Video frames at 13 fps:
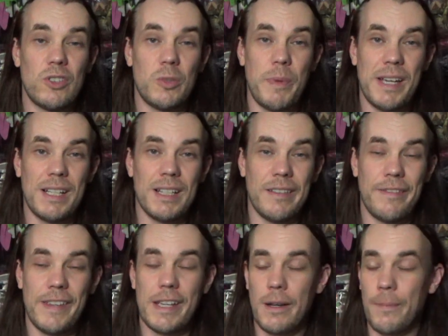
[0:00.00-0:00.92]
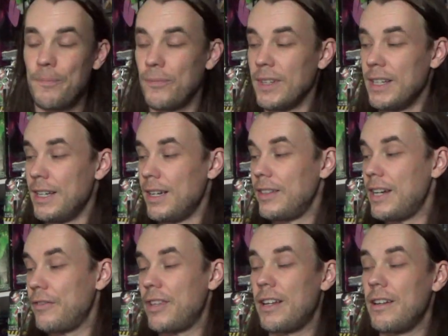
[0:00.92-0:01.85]
Spengler figure.
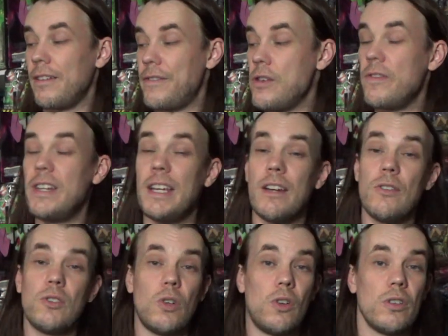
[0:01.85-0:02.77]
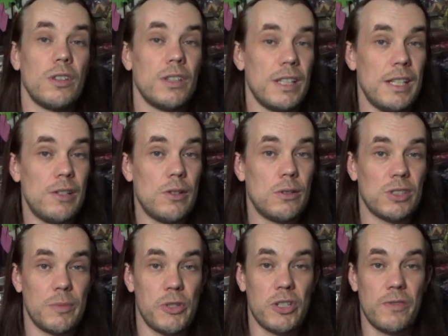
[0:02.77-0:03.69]
Now, I've done a few videos on the Loyal
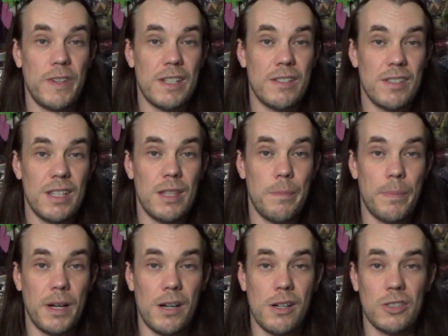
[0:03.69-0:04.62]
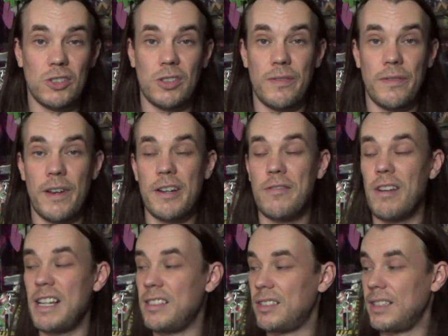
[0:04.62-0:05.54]
Subjects figures in the past. Very
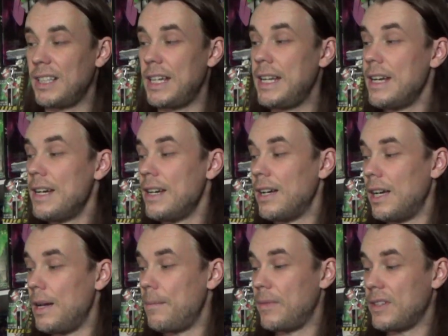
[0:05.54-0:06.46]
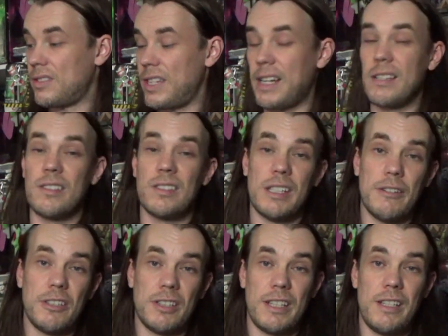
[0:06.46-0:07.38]
recently, um, the second
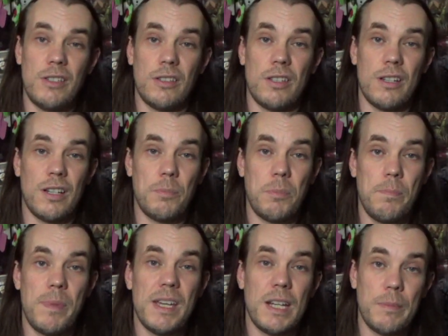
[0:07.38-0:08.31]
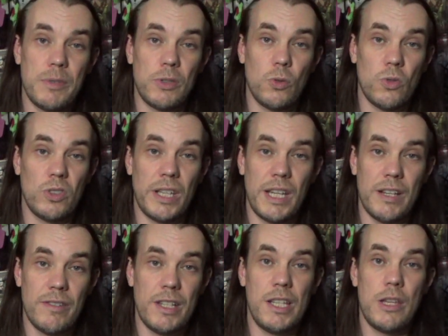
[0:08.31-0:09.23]
series of these turned up in B and M stores
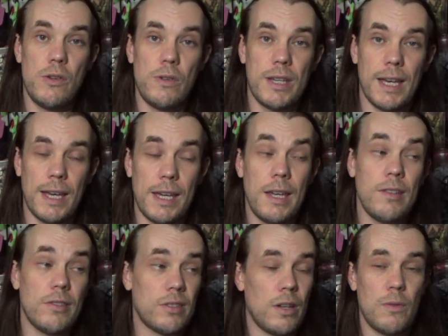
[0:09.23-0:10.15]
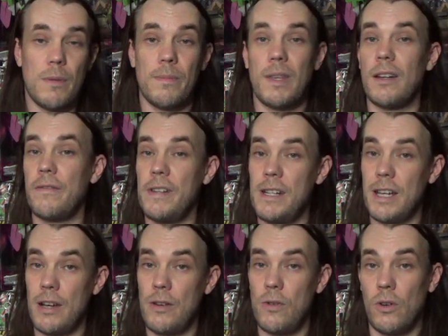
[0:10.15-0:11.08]
here in the U K, so I've um, done a
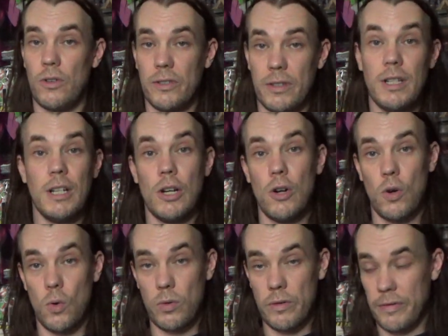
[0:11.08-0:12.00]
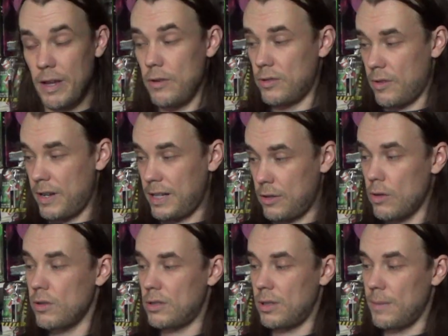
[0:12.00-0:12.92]
video on all of those that I
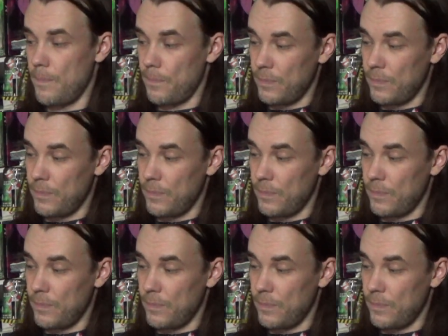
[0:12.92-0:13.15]
got.